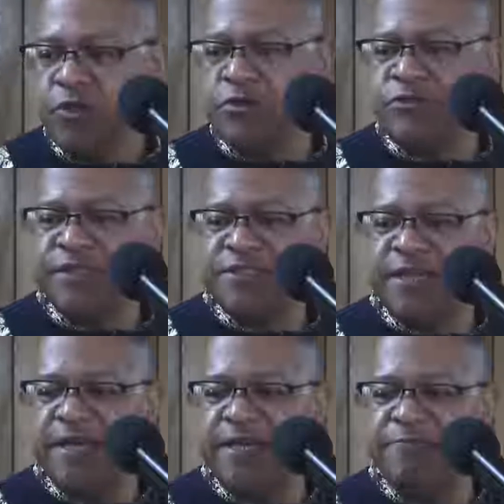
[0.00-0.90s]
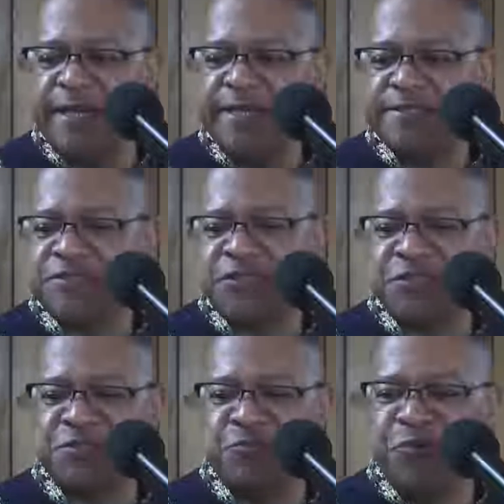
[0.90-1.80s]
because they scared they might get
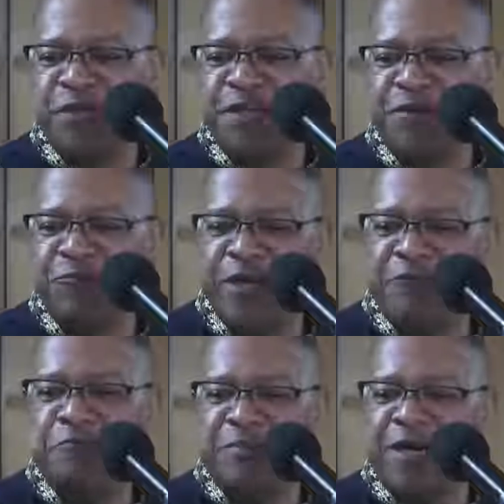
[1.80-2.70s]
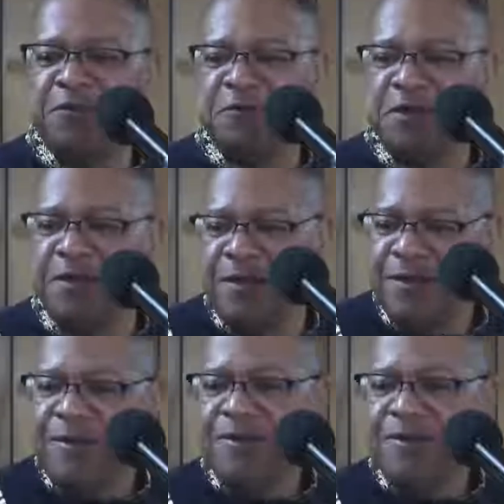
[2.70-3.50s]
stuck somewhere and they won't have a bottle there.